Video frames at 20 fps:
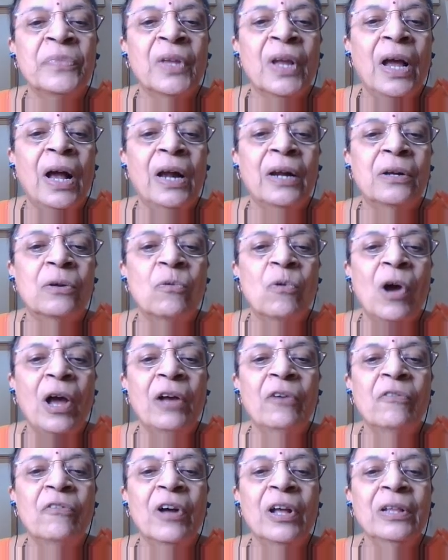At
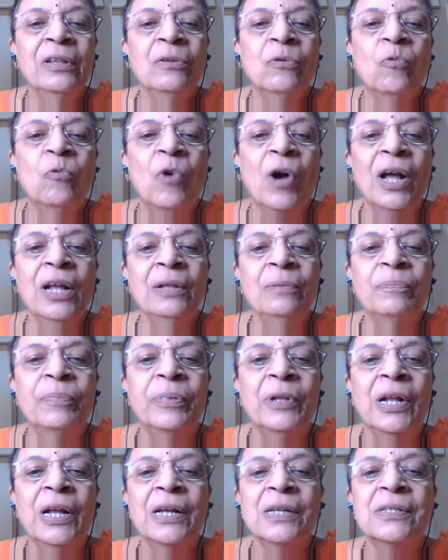y1, 1
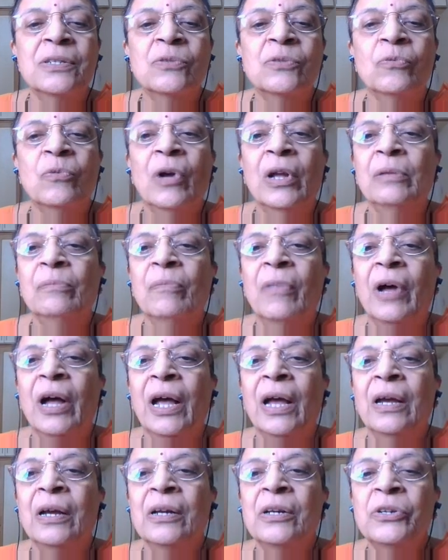plus 1
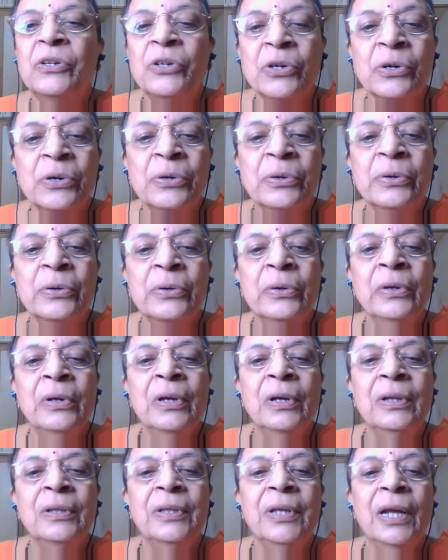by 2,
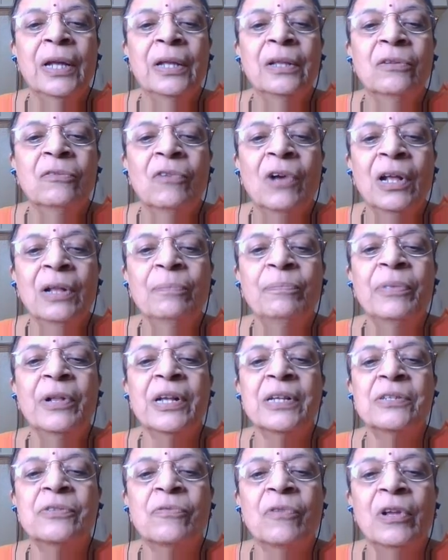then 1
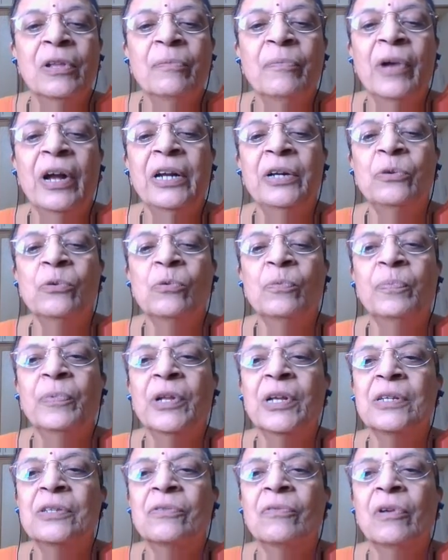plus 1 by 2
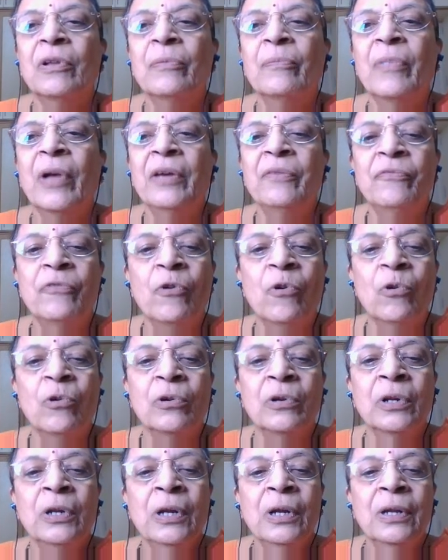plus 1 by 4,
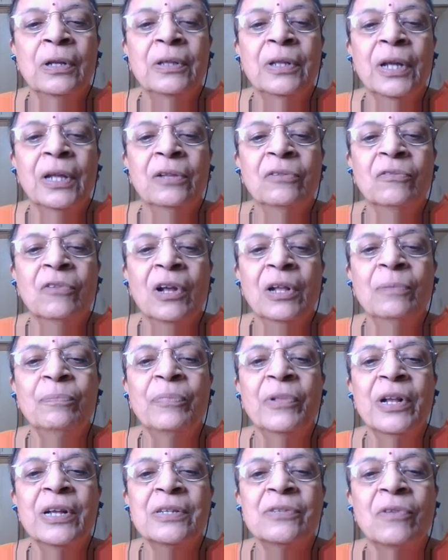then 1
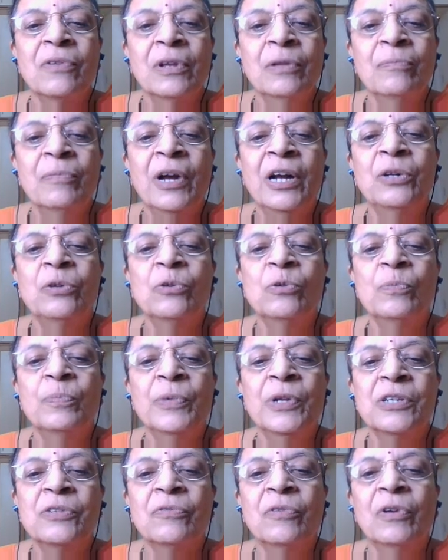plus 1 by 2
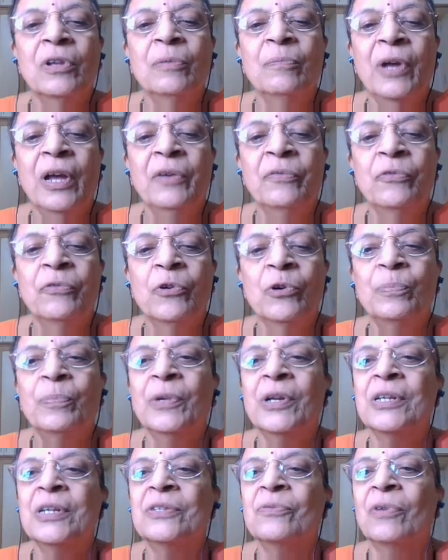plus 1 by 4
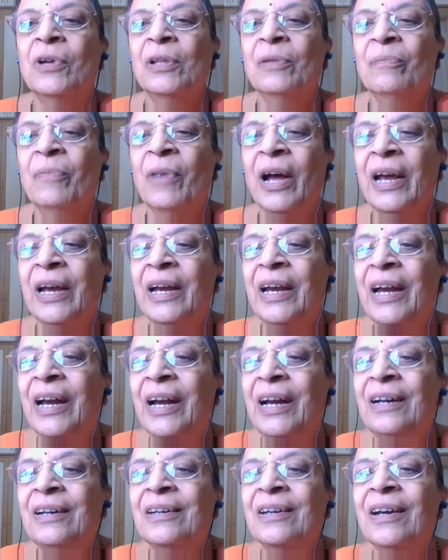plus 1 by
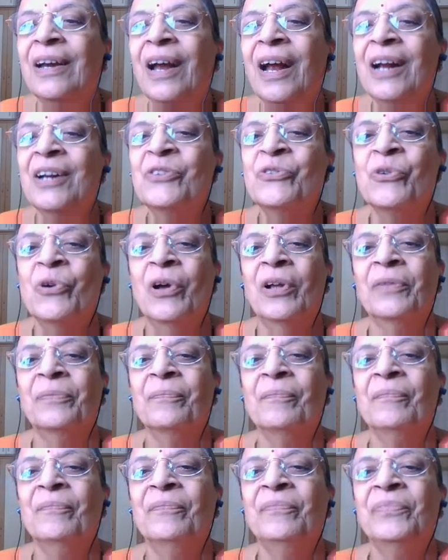8, and so on.
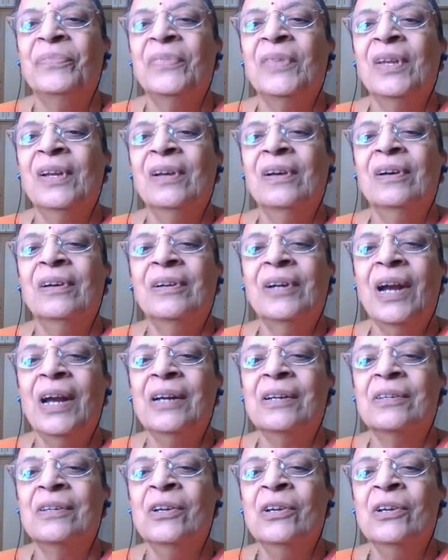Right.